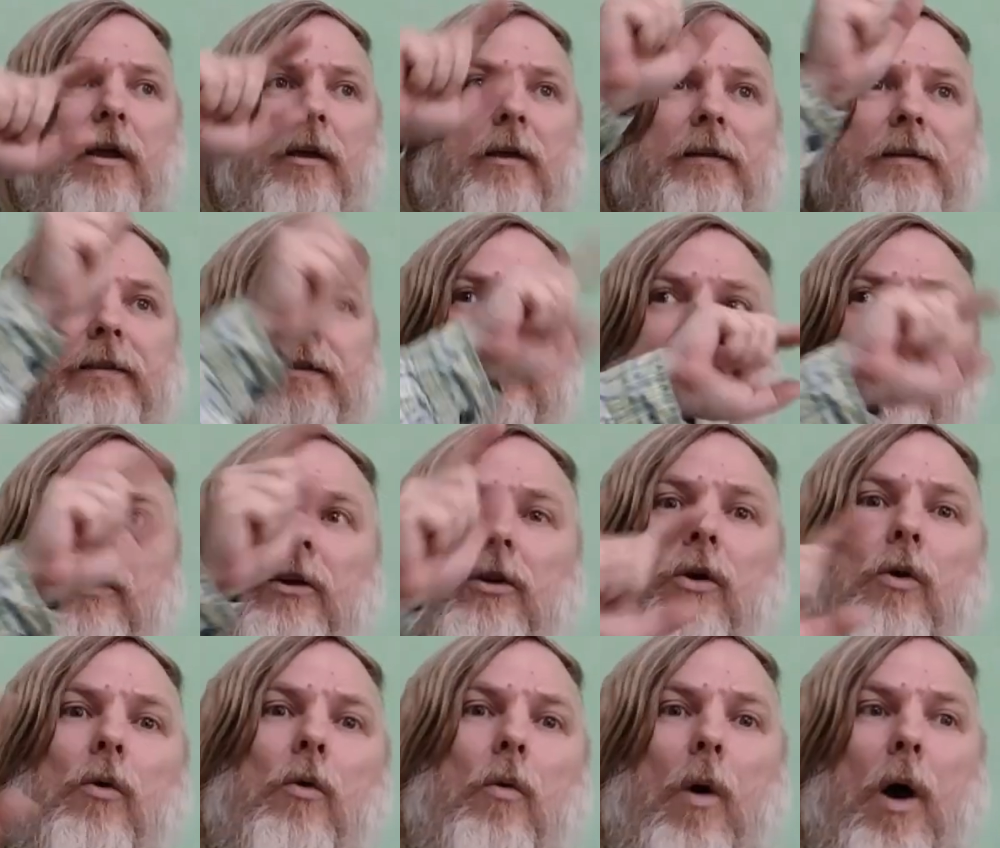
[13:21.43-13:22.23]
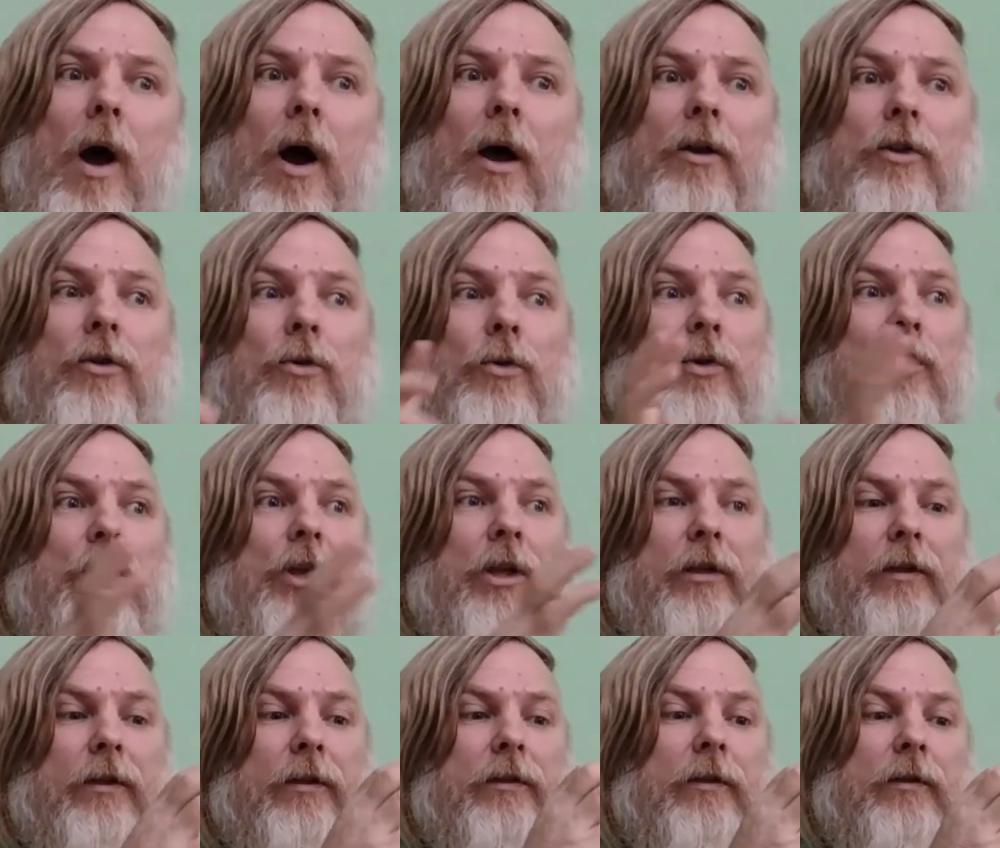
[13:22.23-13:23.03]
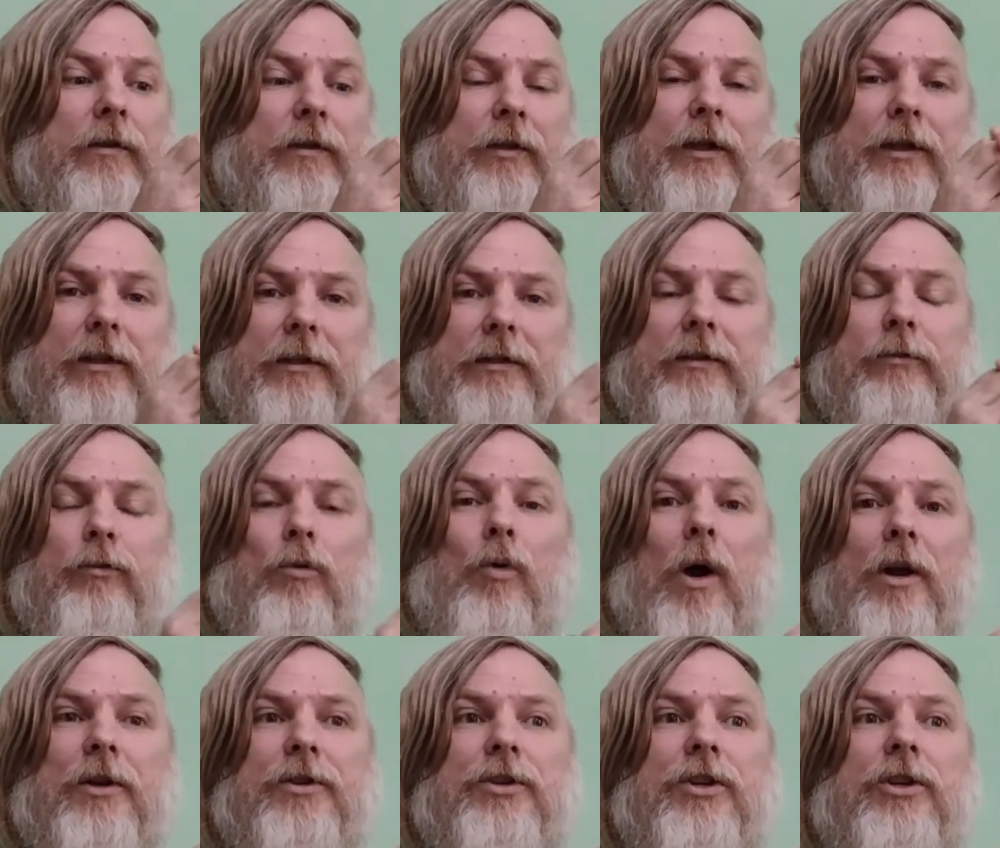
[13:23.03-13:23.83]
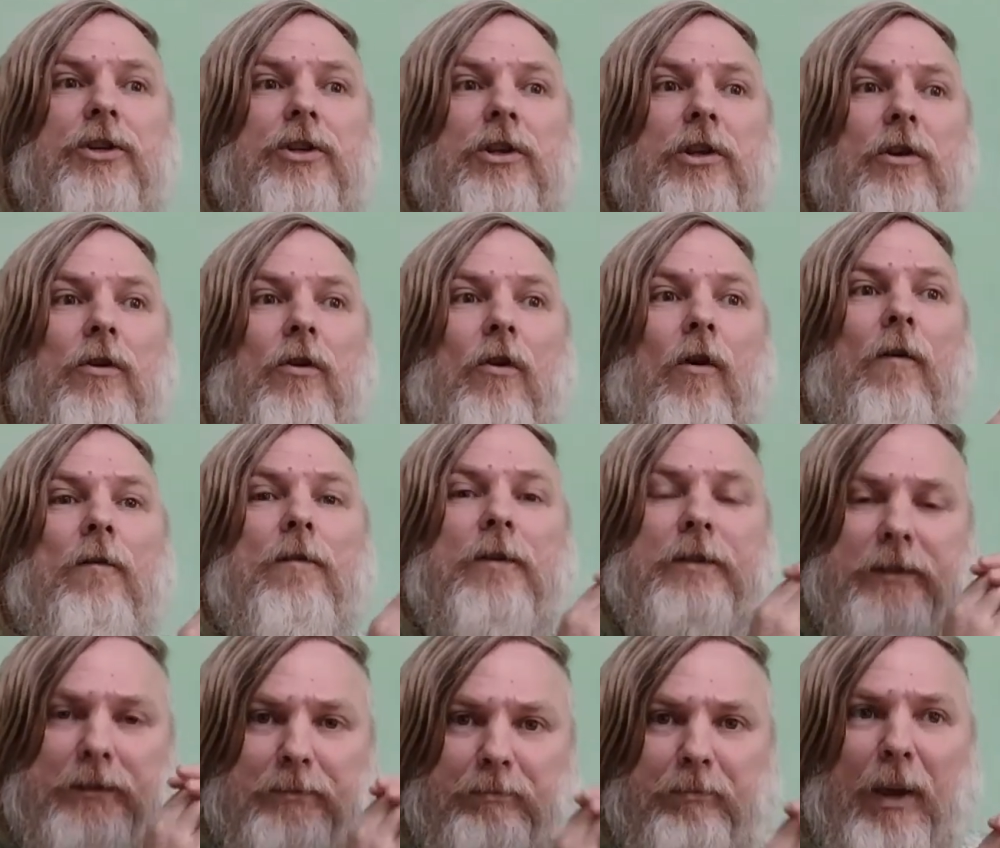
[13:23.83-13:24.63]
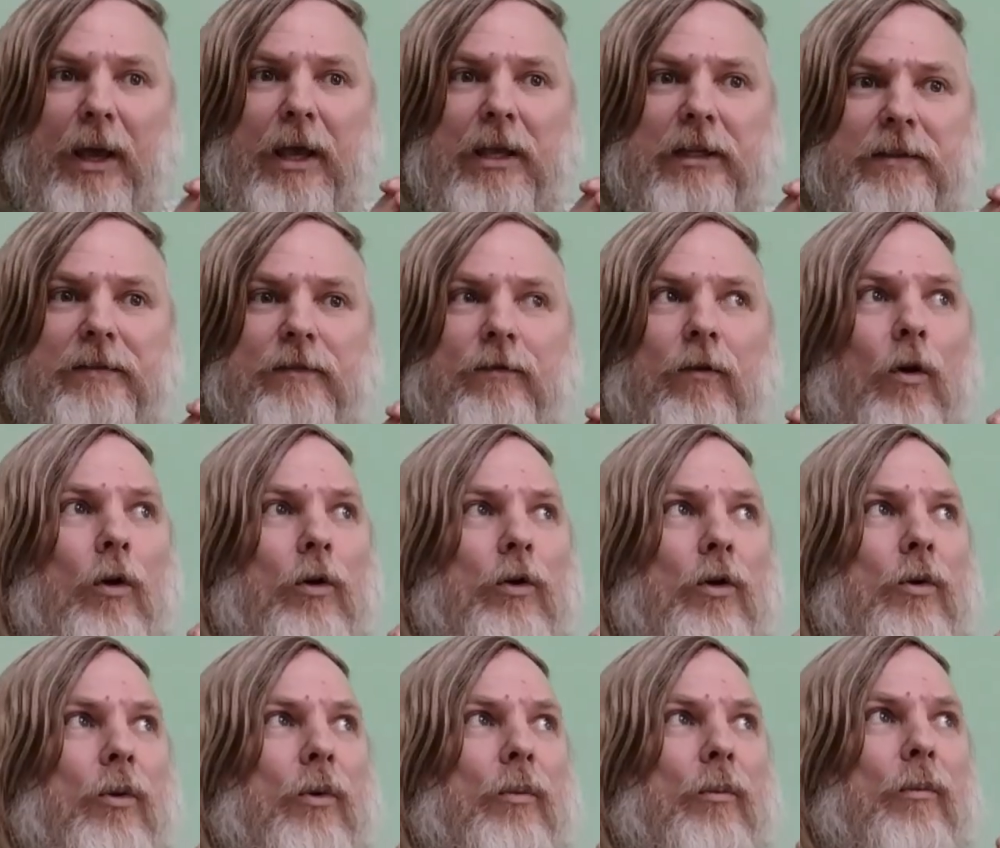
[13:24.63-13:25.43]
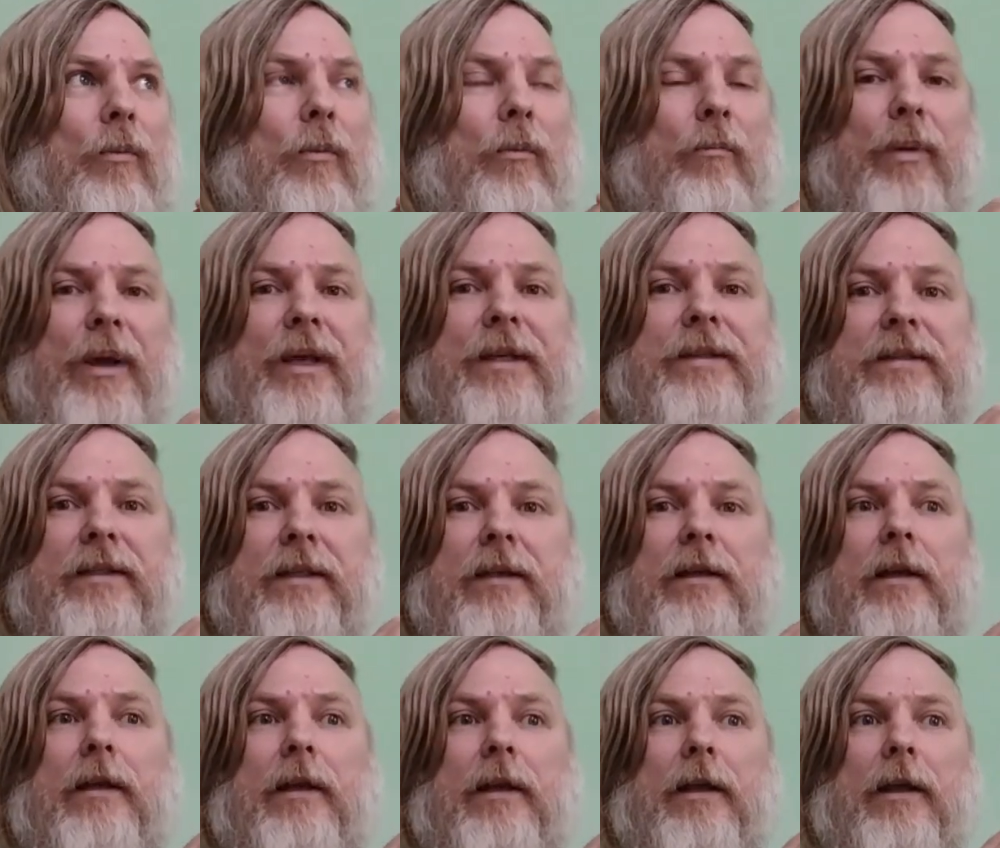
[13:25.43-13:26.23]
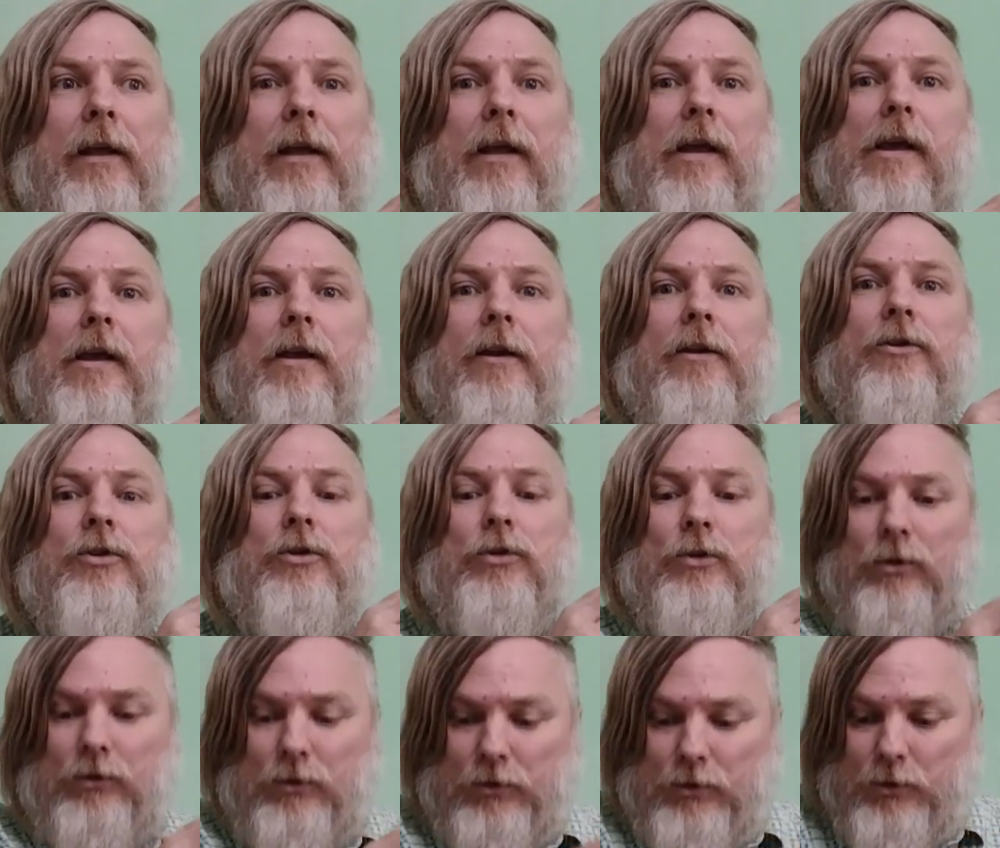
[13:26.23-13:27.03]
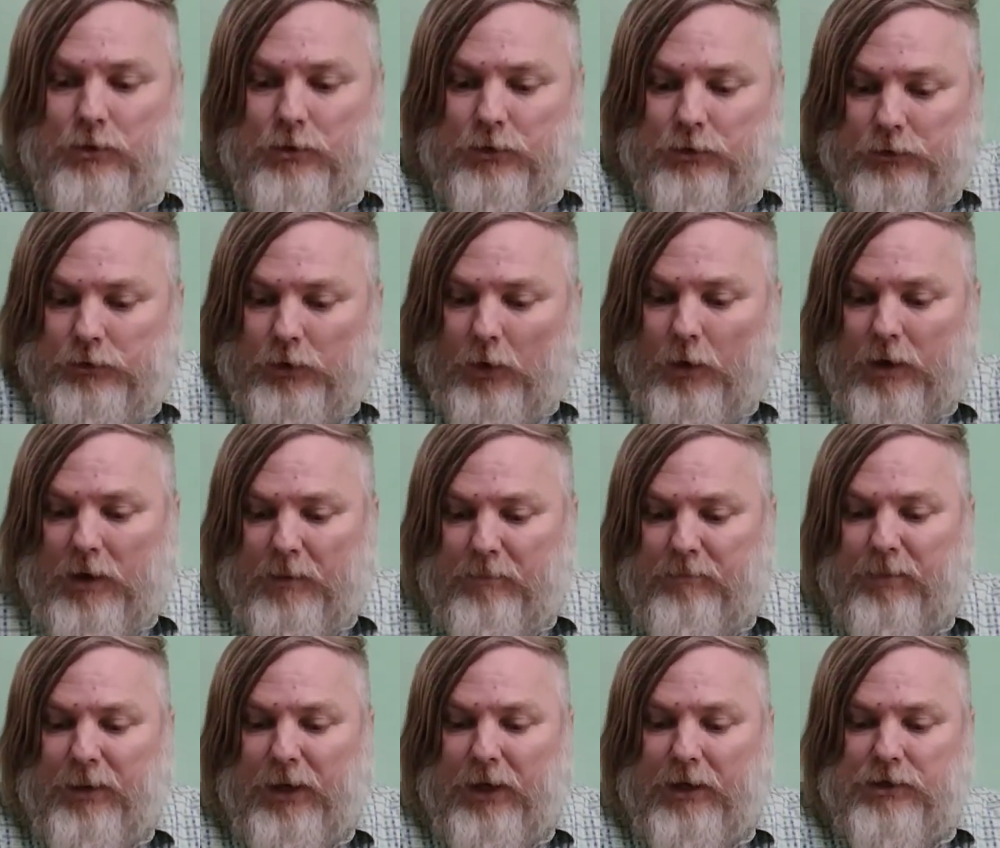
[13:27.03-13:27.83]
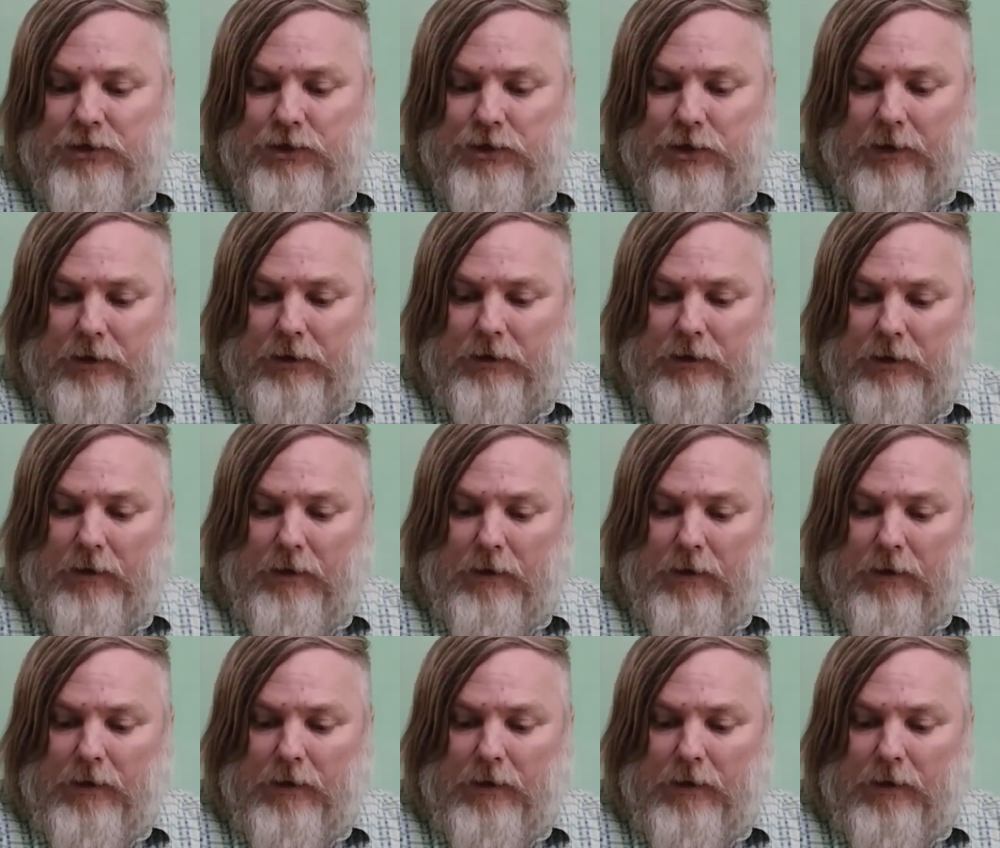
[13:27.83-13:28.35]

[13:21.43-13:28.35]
0, 1, you need this quantity of space volume basically to store a picture.